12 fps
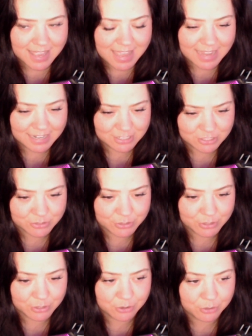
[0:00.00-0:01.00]
and it just
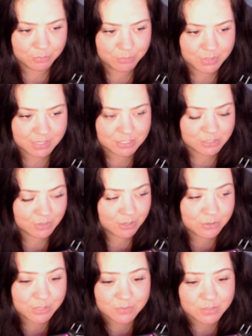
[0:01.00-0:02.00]
couldn't cope with it, so I
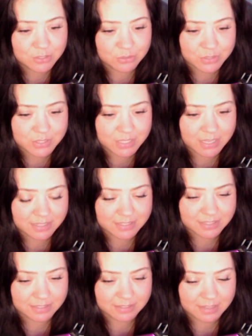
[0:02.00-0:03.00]
couldn't even use it
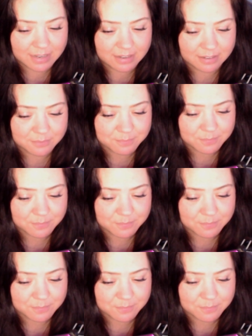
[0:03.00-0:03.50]
until I